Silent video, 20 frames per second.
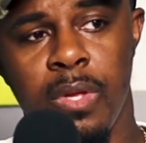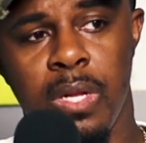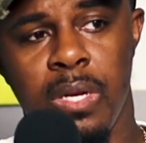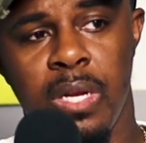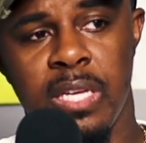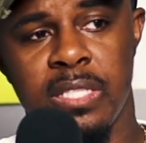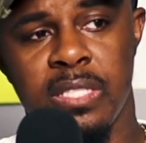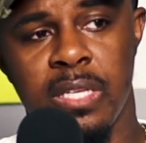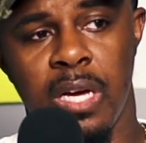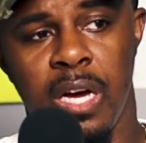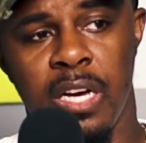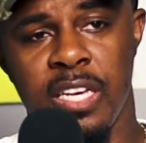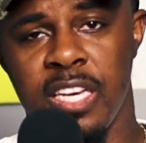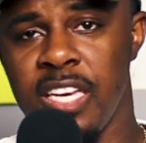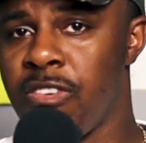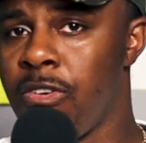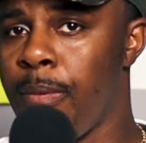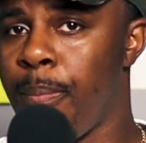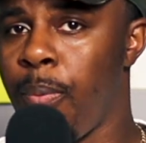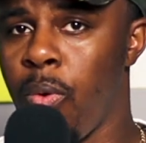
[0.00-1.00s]
Let's uh,
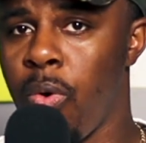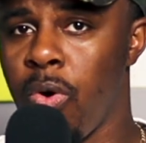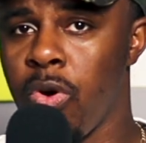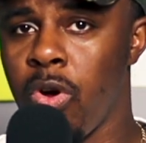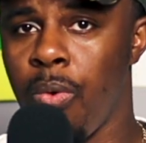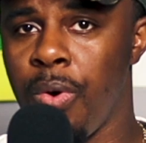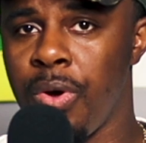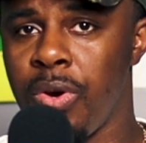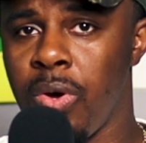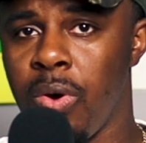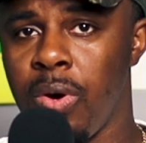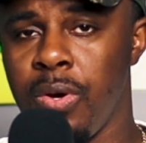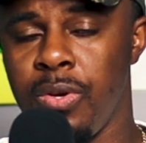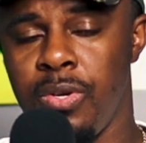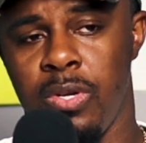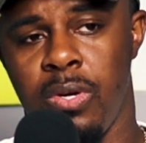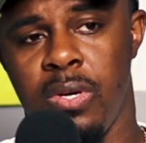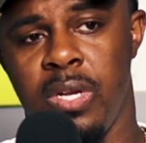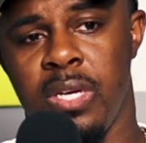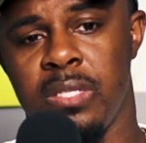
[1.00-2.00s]
get a rapport going on.
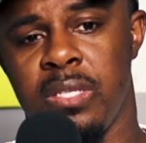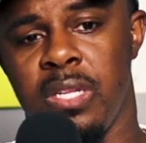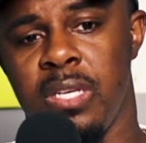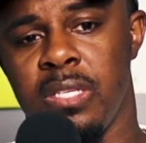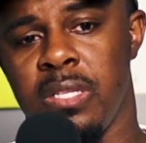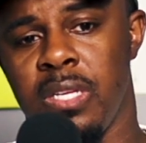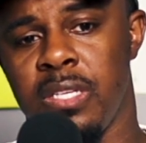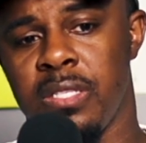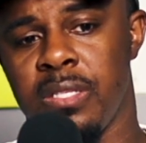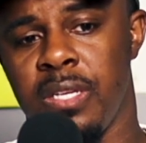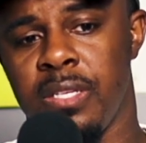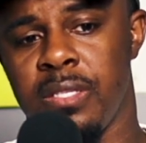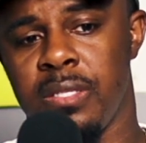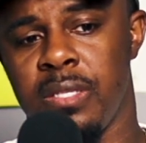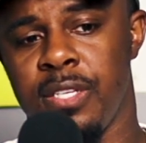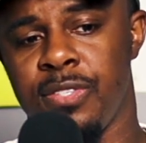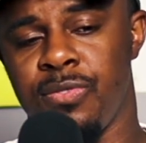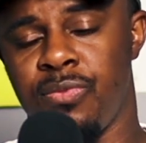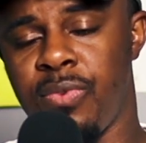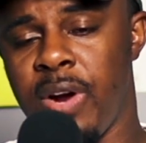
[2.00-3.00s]
You know, let's let's let's let's
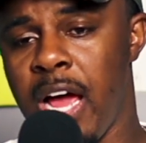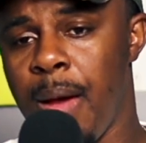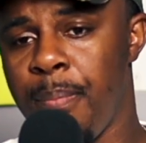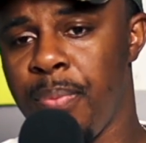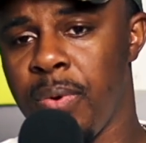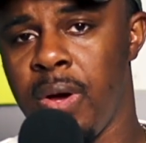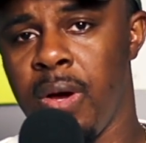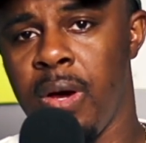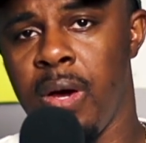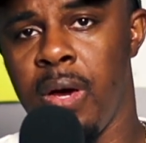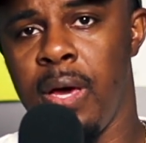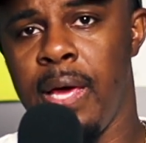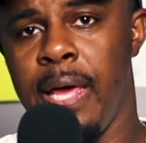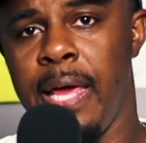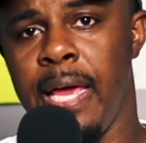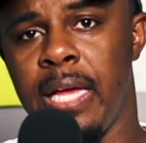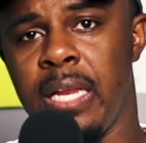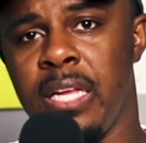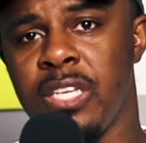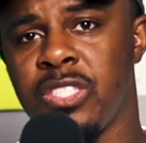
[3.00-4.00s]
let's wrap
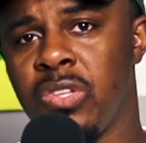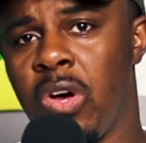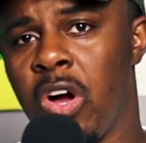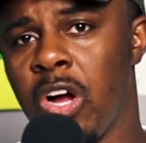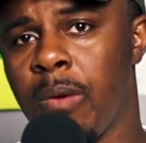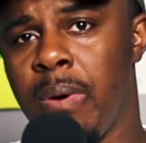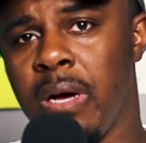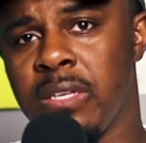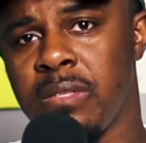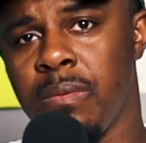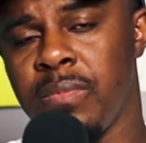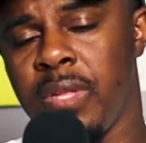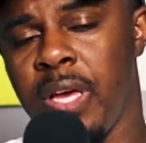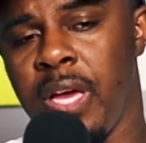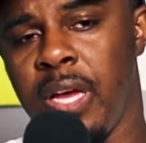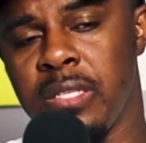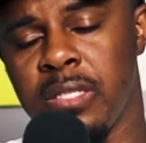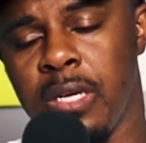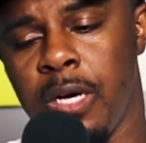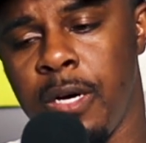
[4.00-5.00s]
and let's talk about some
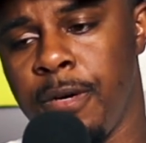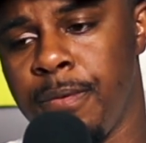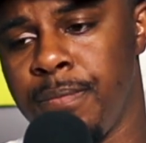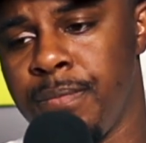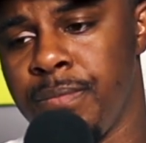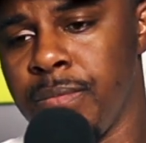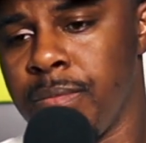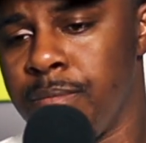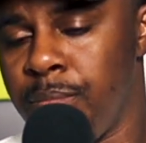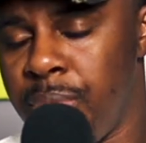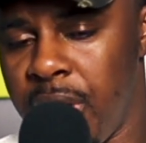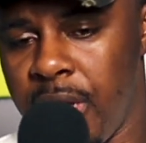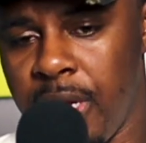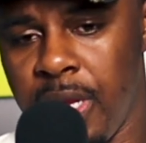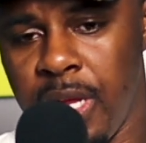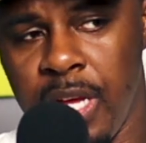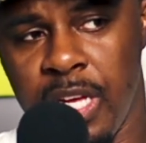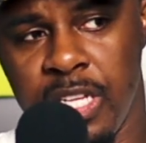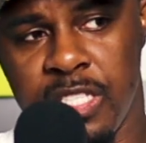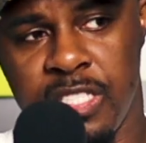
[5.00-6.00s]
things. Um, but
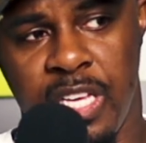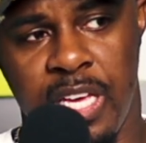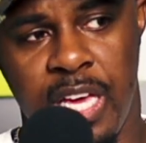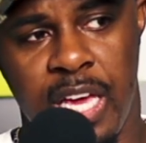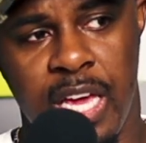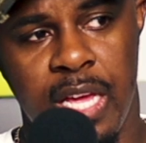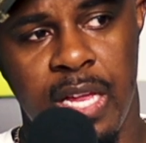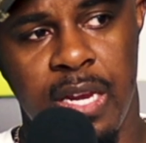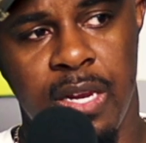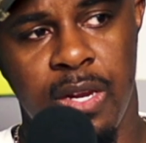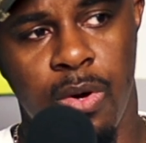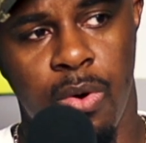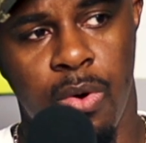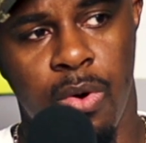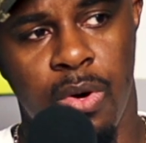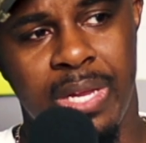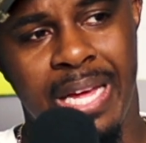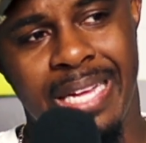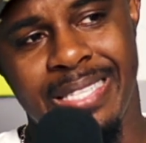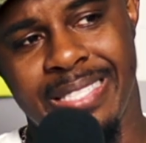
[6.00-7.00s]
to end
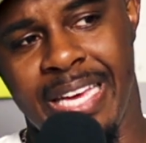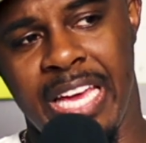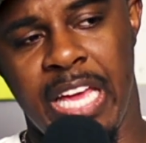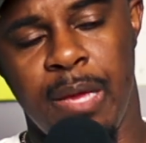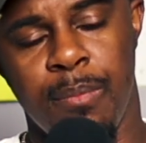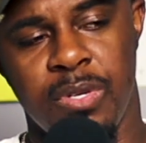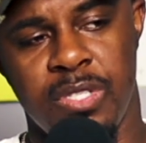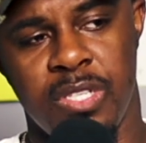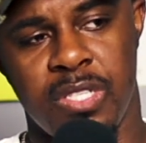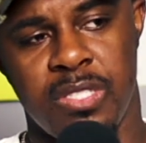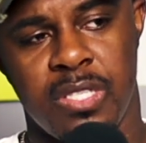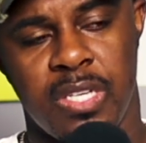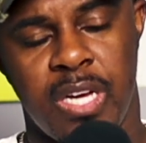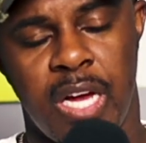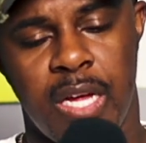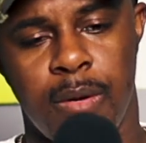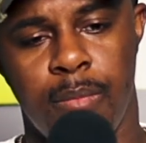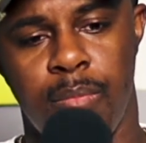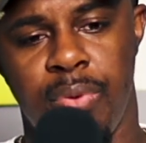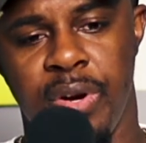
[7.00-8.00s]
or not to end, but just to
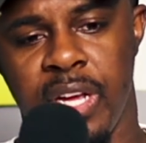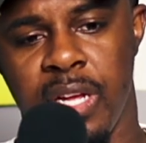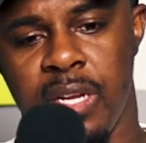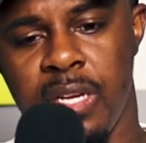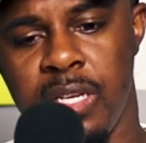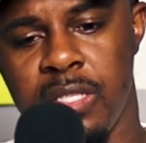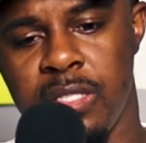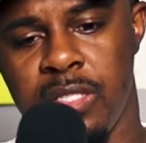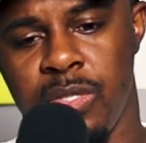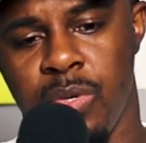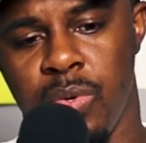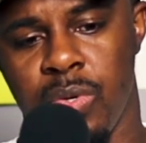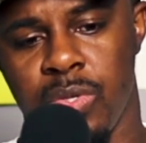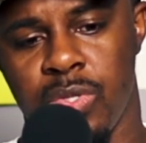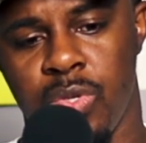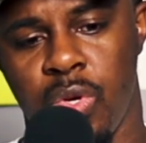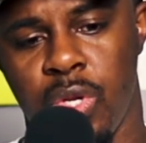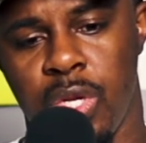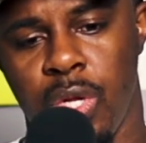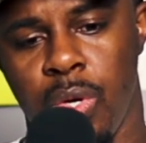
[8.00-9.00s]
kind of bring it to
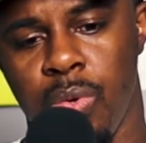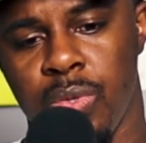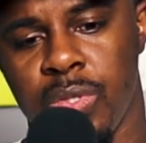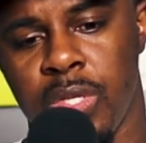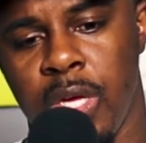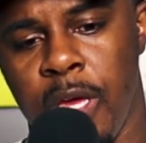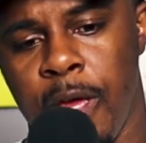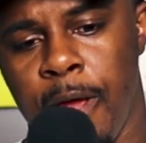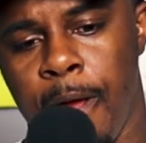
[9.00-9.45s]
to close.